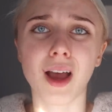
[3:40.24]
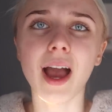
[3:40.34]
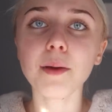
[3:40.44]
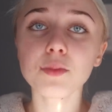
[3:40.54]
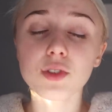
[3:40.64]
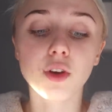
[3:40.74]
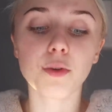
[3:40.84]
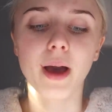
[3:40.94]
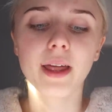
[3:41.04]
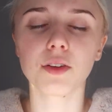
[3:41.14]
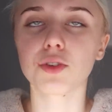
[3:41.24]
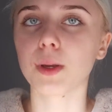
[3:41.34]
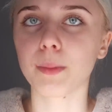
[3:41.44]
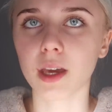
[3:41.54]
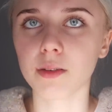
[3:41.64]
I'm so bad at
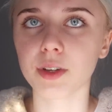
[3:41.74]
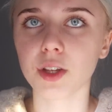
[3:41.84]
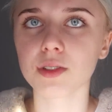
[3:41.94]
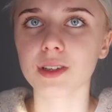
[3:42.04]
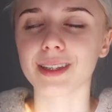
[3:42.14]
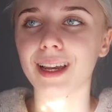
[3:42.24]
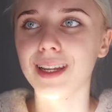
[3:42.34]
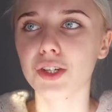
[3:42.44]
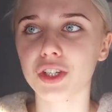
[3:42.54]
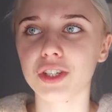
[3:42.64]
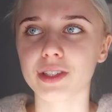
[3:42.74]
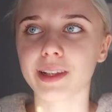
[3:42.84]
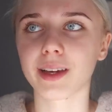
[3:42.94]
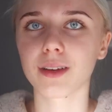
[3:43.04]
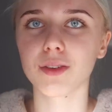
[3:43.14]
doing makeup videos because I literally just
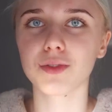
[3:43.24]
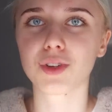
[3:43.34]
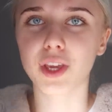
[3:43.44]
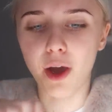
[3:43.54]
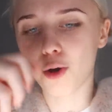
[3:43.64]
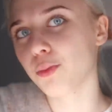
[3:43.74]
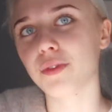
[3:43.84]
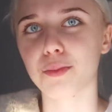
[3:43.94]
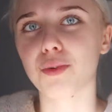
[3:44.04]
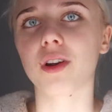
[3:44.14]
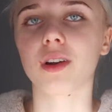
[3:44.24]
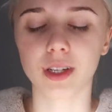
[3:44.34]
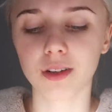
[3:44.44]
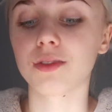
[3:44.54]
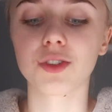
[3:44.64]
like get on with the product.
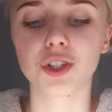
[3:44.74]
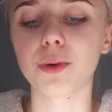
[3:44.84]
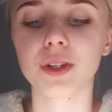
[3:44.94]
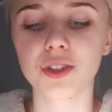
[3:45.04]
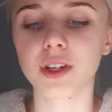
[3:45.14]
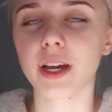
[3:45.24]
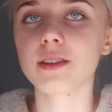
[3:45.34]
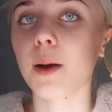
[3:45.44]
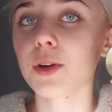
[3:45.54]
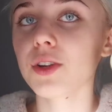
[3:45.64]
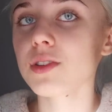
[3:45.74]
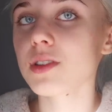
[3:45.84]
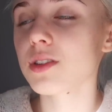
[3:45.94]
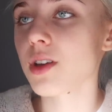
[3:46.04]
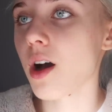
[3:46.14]
I don't show it to you guys. I'm going to use
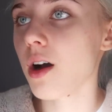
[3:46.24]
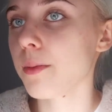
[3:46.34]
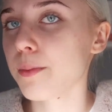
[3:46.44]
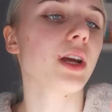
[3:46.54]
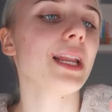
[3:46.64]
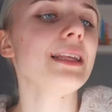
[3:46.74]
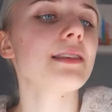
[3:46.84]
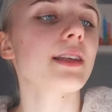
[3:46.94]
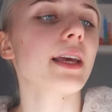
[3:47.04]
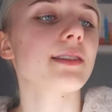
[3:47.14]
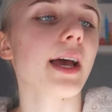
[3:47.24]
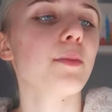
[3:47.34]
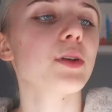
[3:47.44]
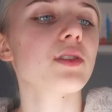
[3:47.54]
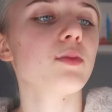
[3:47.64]
the Tarte, the Clean Slate
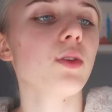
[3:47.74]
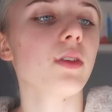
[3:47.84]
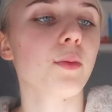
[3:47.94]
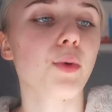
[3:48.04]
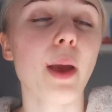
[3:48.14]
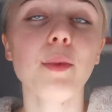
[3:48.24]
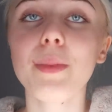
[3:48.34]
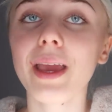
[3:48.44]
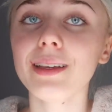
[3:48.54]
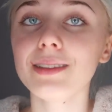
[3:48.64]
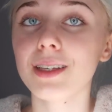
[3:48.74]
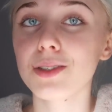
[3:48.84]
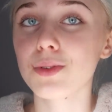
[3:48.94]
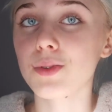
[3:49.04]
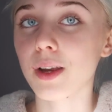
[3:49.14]
Timeless Smoothing Primer Base.
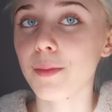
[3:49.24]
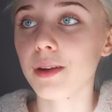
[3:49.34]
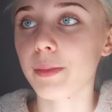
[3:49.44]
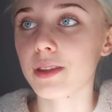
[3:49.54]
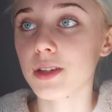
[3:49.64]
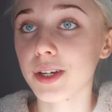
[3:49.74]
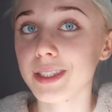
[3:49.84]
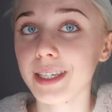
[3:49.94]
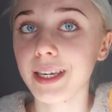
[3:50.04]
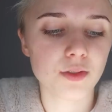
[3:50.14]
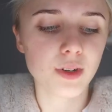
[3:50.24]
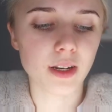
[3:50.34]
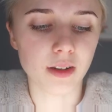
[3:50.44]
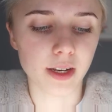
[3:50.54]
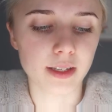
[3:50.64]
This was recommended by Tati. It's
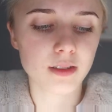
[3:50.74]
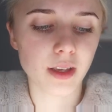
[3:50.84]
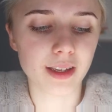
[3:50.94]
really nice.